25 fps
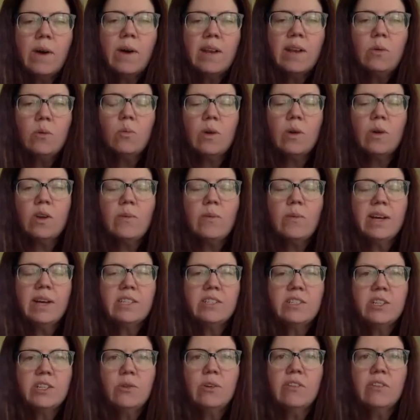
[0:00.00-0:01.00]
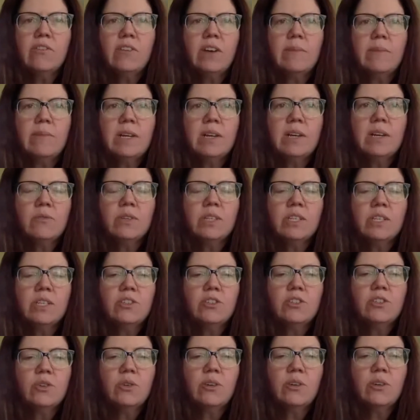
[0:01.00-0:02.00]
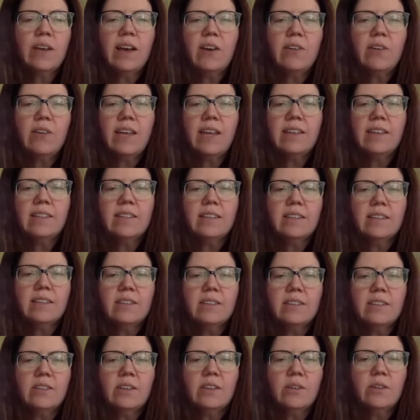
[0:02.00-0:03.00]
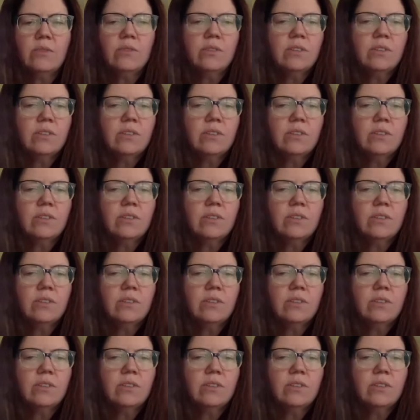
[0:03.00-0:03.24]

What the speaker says: What do I do if I'm not really sure how an asset's owned?